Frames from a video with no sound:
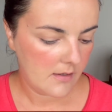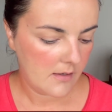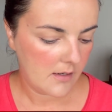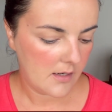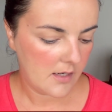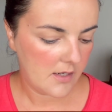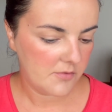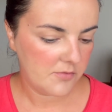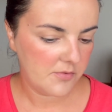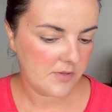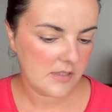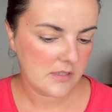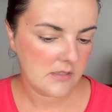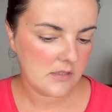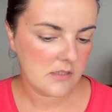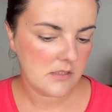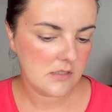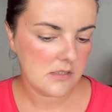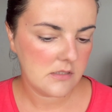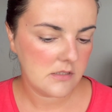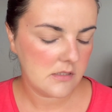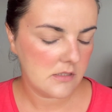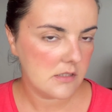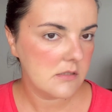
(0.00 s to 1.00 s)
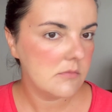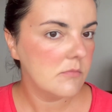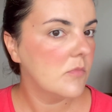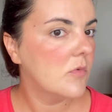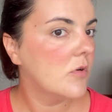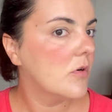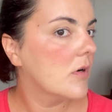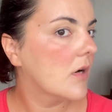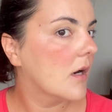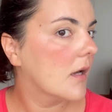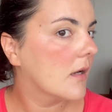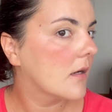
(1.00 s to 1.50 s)
I think this is
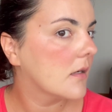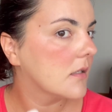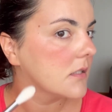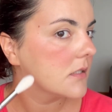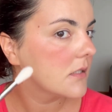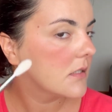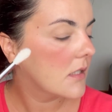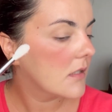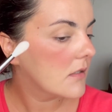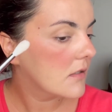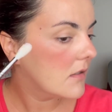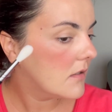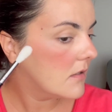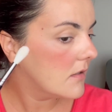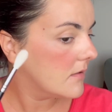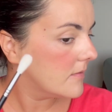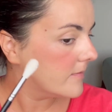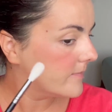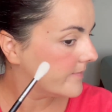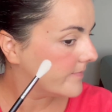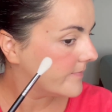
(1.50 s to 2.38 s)
more like a subtle,